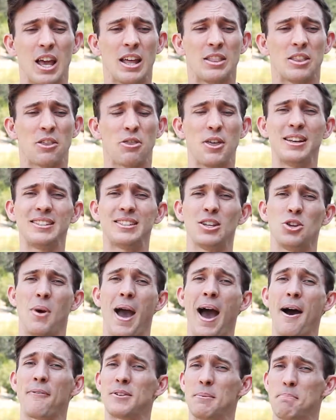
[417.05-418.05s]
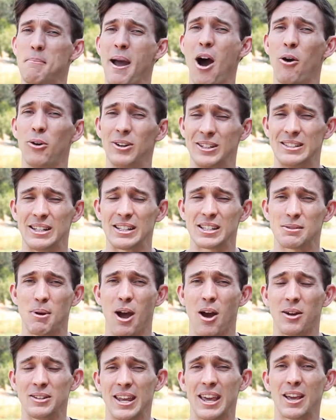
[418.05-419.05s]
The things that you have to mount and
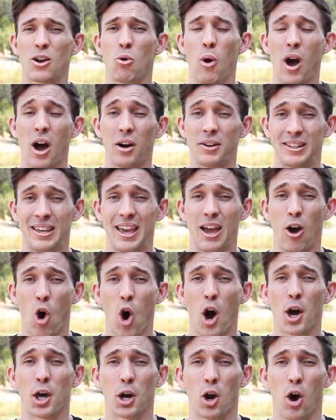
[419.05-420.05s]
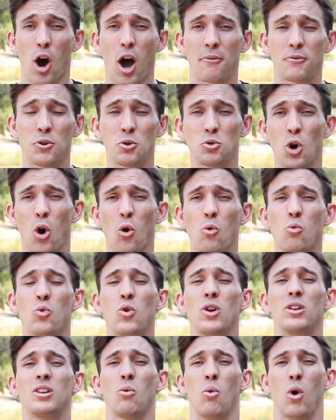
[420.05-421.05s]
dismount and take a while to get on and off, you don't
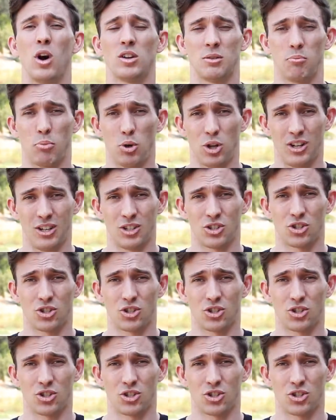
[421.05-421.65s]
really want to put in a